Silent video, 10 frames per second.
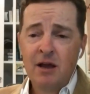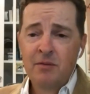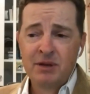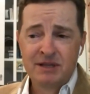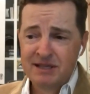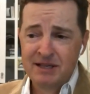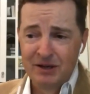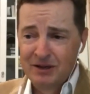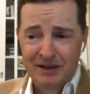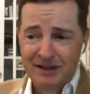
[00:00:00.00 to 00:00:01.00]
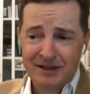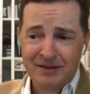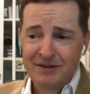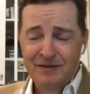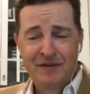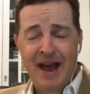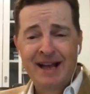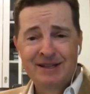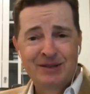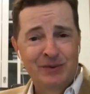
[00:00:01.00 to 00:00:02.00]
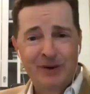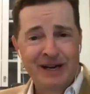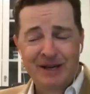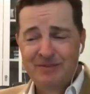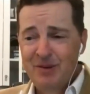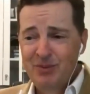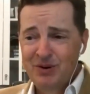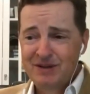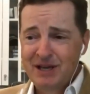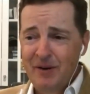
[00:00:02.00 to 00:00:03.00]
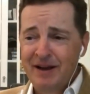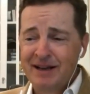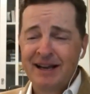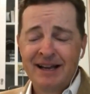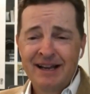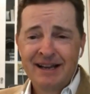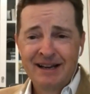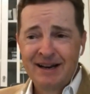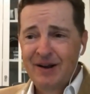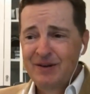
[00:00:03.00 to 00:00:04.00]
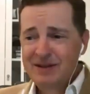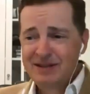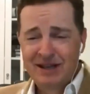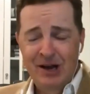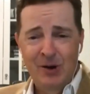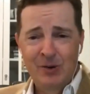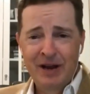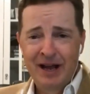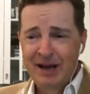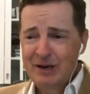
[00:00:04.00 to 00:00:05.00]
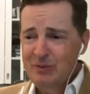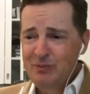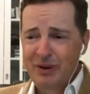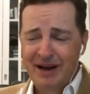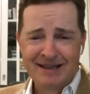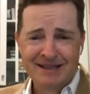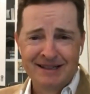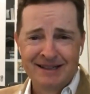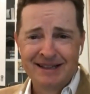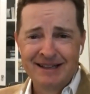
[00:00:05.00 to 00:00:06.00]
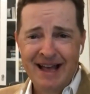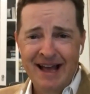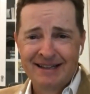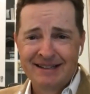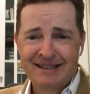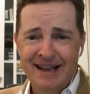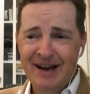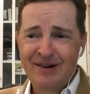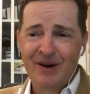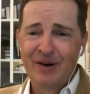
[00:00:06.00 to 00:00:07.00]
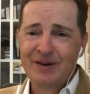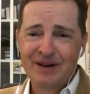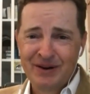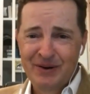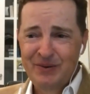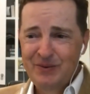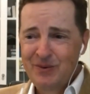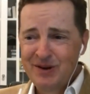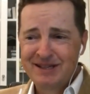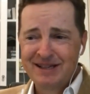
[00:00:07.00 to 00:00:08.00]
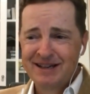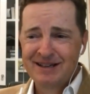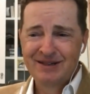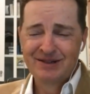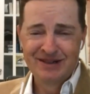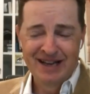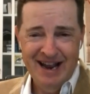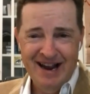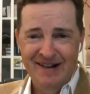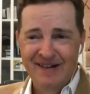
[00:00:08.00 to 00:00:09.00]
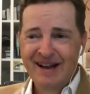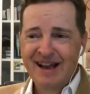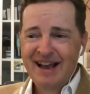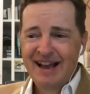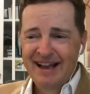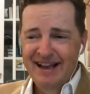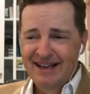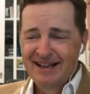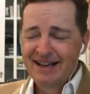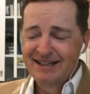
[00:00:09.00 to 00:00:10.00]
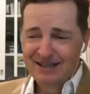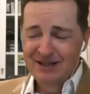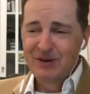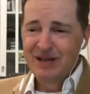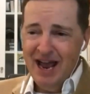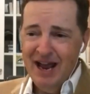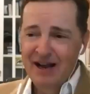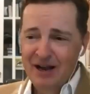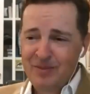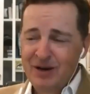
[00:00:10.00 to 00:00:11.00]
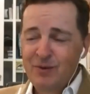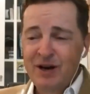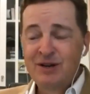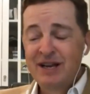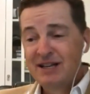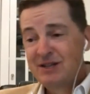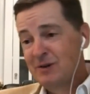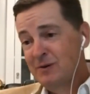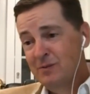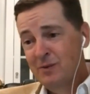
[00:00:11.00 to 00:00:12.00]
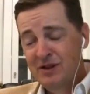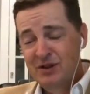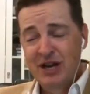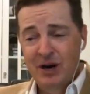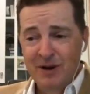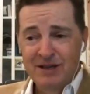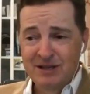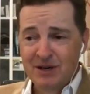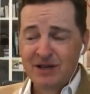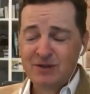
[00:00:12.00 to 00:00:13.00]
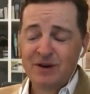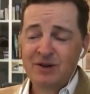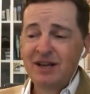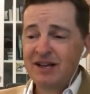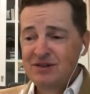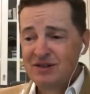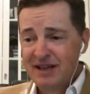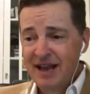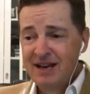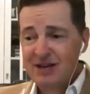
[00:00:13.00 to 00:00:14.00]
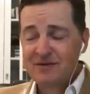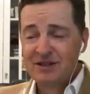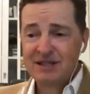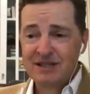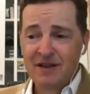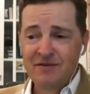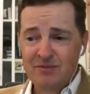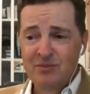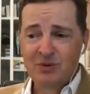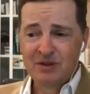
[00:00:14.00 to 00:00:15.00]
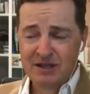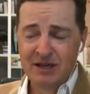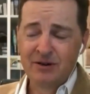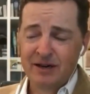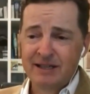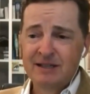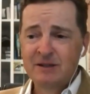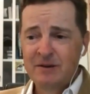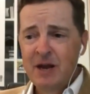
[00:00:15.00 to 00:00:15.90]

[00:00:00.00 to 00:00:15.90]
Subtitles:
But still, fans are reading my books going, you know, this cold-hearted bastard did that in Scarecrow, you know, what's he going to do now? And so, yeah, I mean, when you get to, with the Jack West series, when you get to the end of a 7-book series,